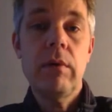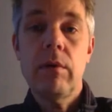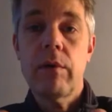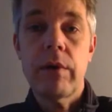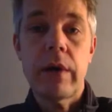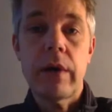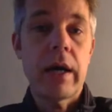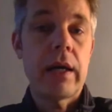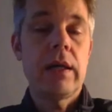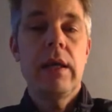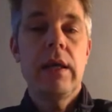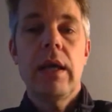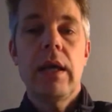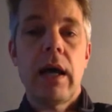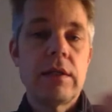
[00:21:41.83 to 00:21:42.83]
or I
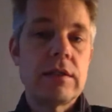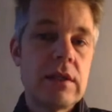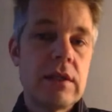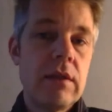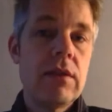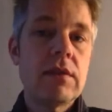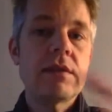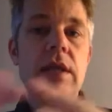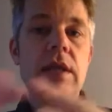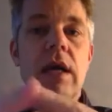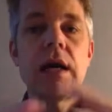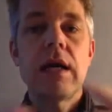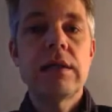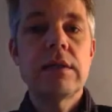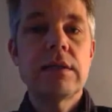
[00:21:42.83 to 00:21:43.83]

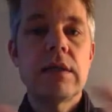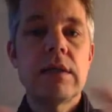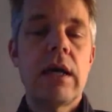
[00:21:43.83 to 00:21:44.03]
synthesized